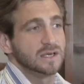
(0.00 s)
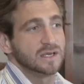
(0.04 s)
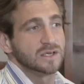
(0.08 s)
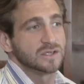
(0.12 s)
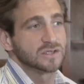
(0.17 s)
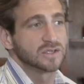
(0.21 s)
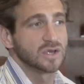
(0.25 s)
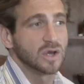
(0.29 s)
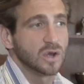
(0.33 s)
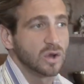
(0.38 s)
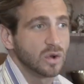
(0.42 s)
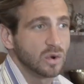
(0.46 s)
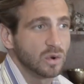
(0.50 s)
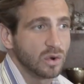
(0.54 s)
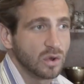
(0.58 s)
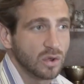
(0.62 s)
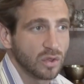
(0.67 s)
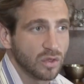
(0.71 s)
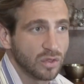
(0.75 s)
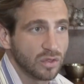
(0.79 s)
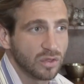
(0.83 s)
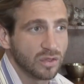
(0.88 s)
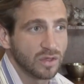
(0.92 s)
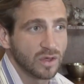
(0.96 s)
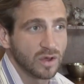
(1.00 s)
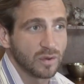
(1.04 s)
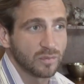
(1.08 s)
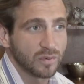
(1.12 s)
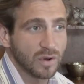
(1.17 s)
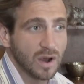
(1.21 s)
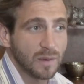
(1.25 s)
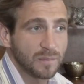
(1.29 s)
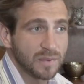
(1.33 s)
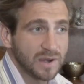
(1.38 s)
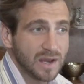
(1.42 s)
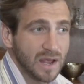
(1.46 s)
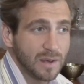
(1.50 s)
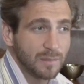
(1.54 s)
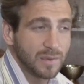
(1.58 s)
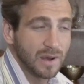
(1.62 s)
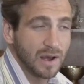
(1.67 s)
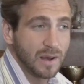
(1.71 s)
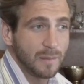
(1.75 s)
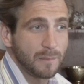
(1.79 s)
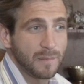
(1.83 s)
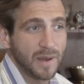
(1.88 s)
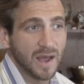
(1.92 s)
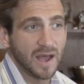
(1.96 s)
So the property I
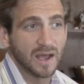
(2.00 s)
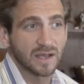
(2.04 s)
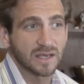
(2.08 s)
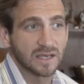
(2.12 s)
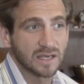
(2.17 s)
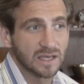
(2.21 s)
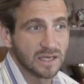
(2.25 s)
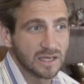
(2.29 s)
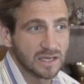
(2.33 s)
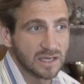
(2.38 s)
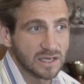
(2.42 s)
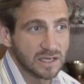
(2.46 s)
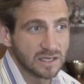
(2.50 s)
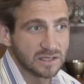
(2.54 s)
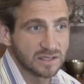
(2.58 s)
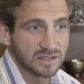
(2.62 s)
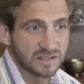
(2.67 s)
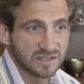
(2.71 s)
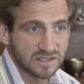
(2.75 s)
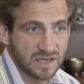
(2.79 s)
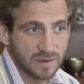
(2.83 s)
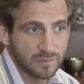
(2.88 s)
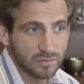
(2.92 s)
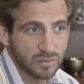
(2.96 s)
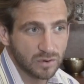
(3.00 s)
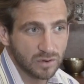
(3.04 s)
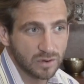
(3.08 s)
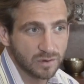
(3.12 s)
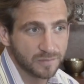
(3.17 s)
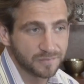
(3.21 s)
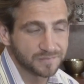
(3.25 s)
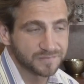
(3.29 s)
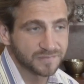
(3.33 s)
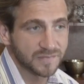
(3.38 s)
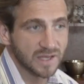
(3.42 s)
bought back in December,